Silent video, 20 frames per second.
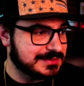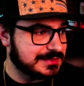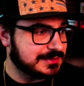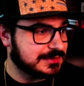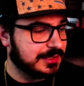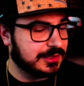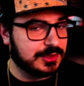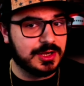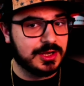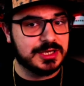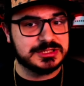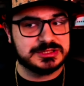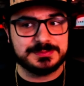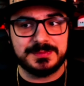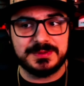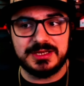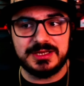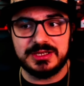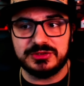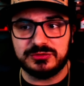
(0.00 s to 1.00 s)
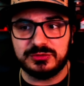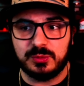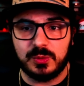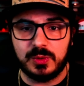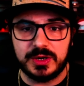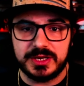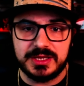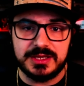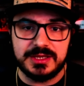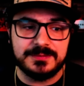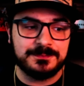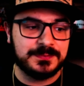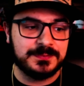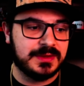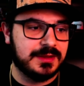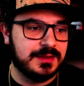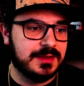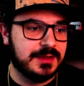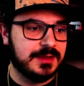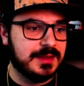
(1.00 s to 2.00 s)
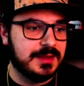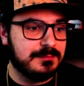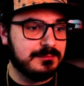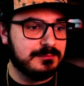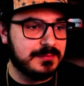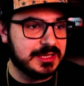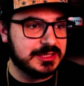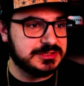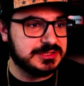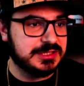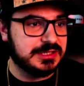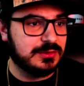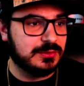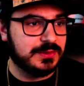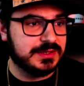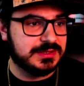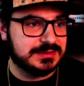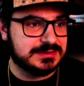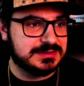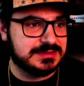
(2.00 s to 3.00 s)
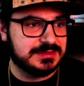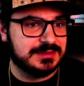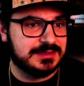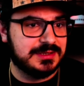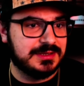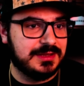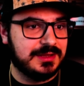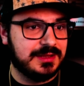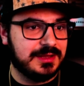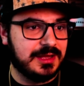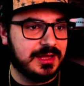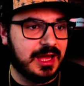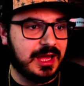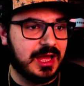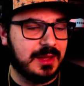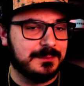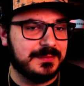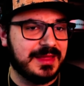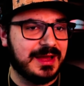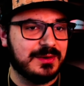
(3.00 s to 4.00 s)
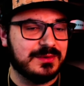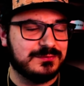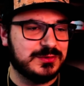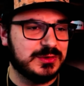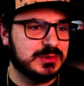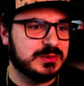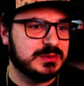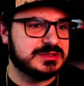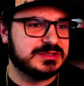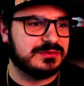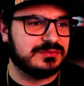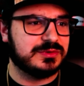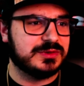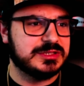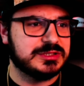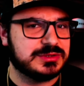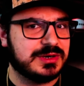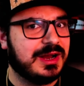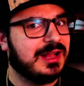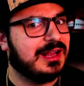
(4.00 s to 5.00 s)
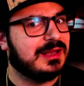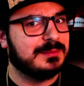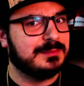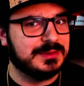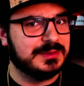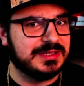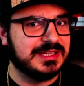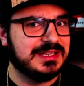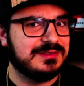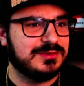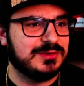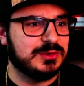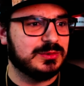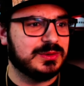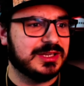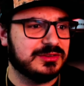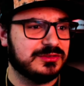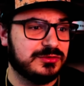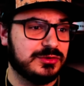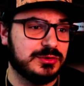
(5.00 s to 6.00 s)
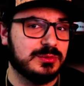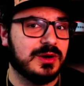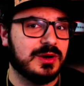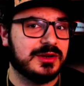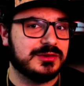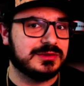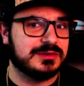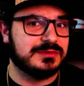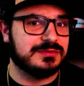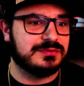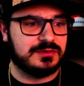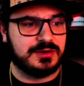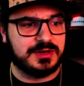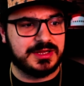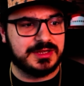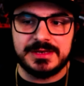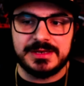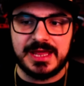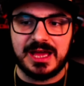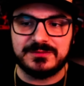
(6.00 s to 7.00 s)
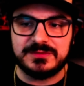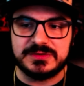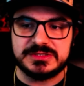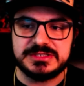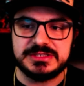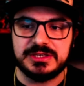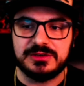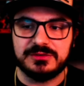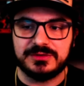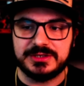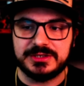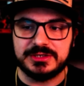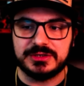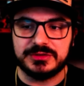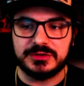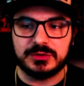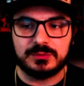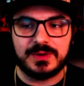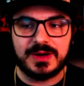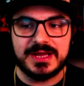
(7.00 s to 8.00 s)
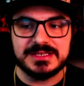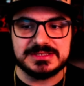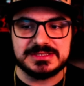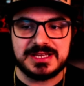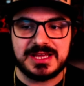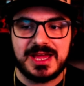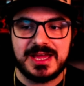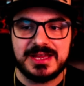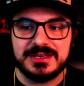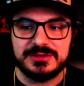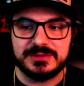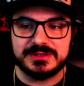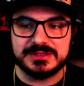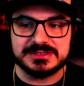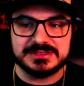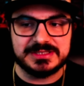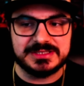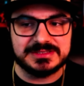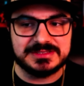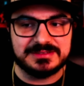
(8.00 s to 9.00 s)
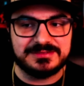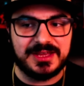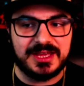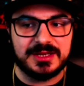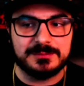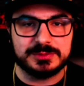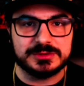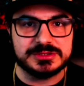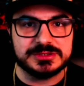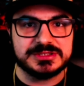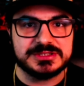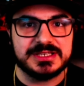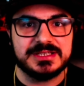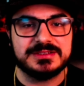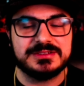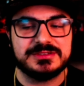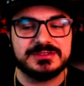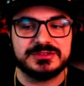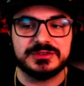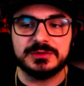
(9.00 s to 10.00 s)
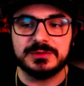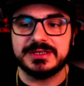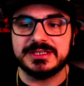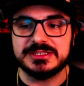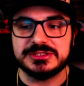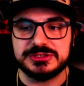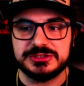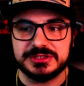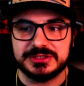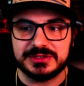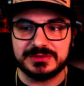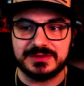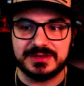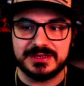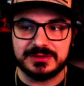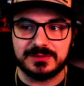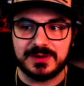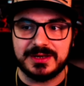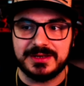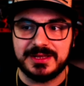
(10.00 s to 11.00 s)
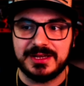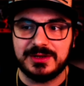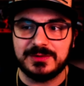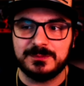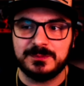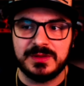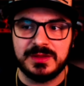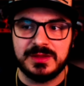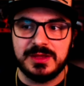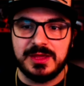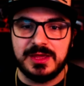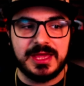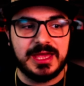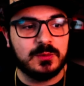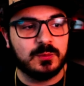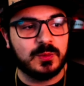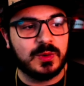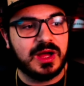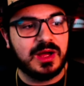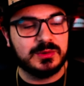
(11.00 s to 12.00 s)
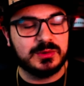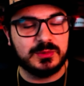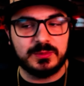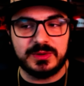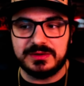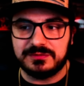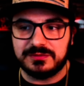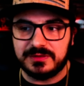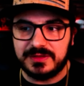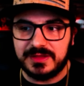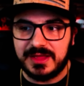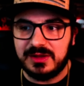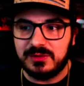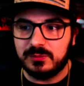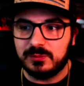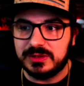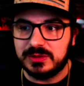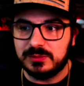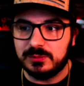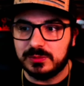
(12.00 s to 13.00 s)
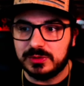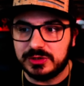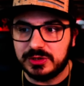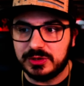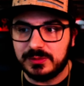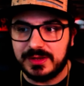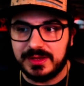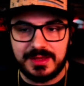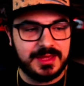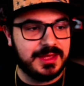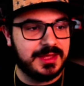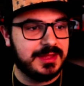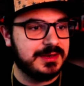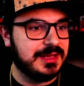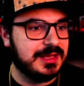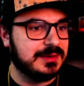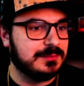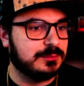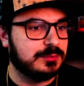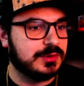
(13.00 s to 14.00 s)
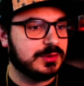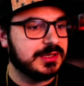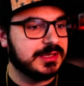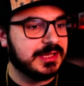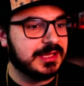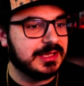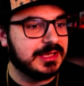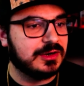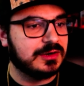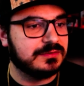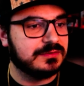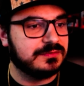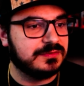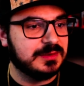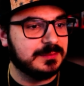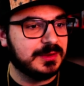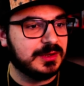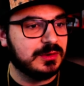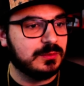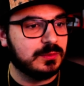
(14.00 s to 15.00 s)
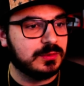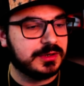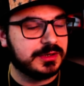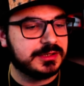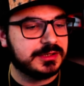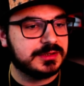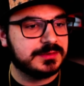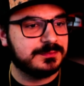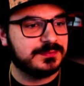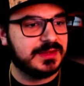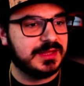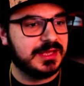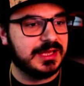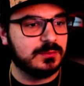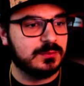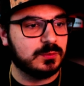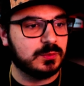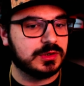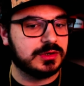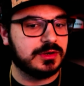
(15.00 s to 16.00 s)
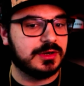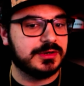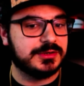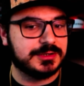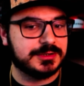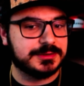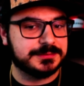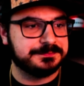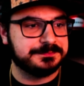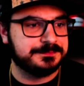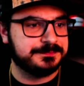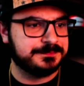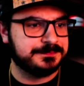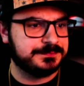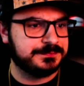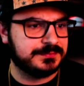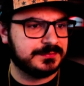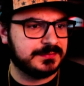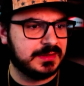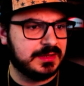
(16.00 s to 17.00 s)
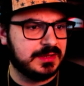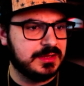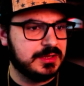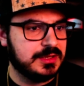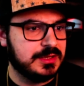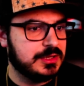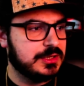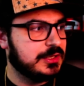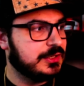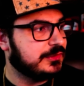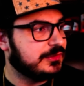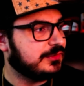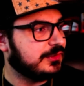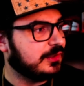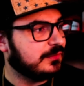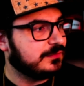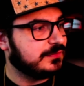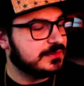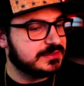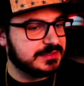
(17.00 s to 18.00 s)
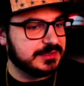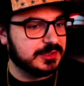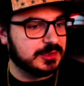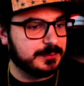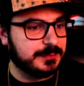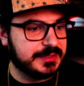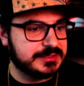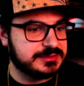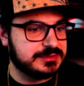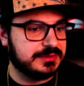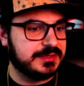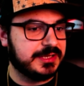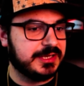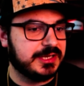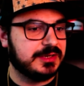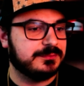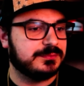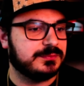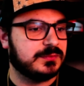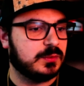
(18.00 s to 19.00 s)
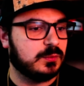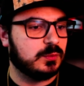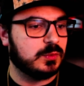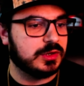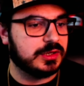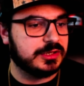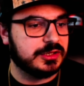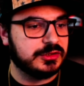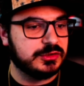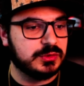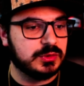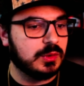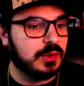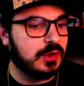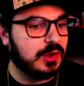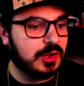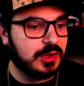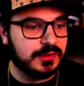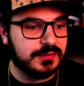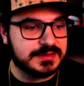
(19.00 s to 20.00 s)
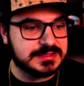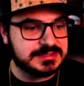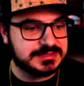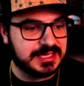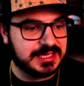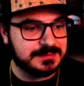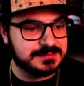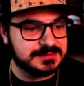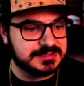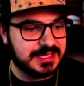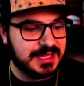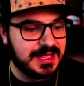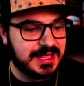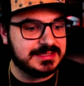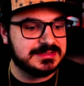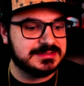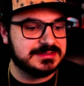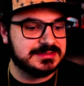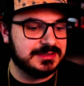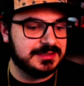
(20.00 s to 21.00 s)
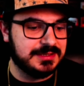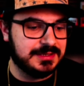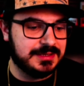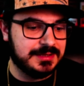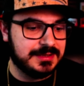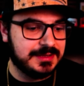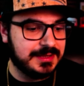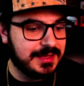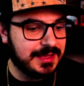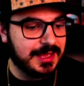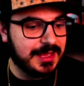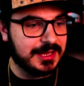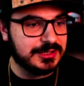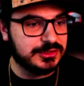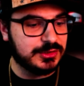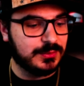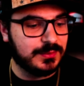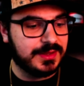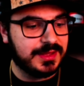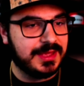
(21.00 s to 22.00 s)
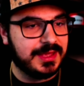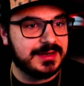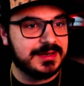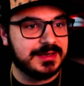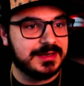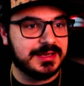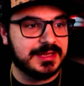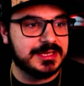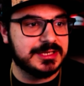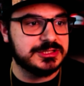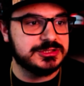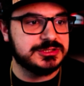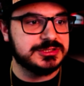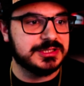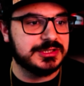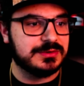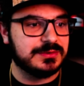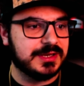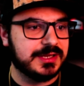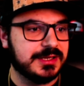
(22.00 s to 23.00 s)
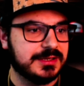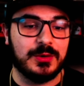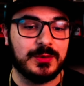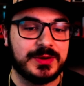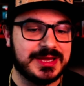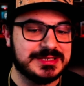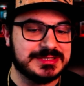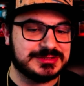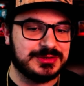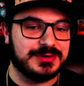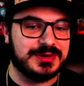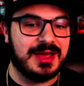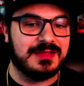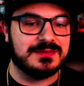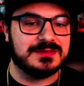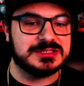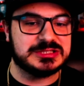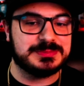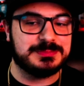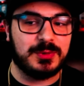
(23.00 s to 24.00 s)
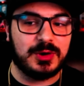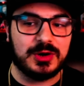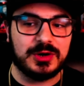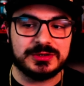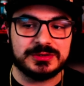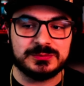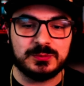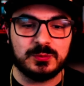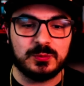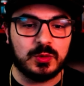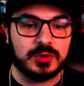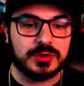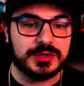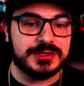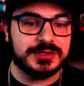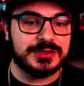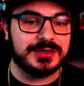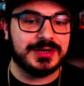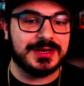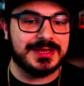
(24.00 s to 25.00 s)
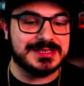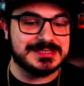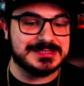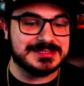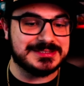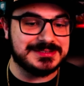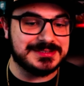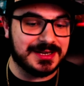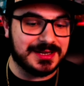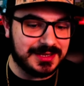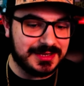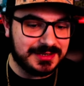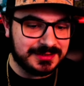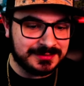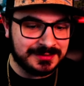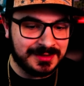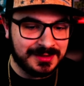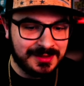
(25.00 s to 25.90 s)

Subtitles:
It's going to cost me 20 Meshy coins. Now, if you use the free trial, I believe you get 200 free. Now, if you see over here on the right side, you can see it's at 10%, so it is generating right now. And while we wait for that, we will go ahead and bring in our female warrior and work on her. So if you see her picture there, we're going to do all the same stats and go ahead and hit generate. Okay, so now the Spartan warrior is done.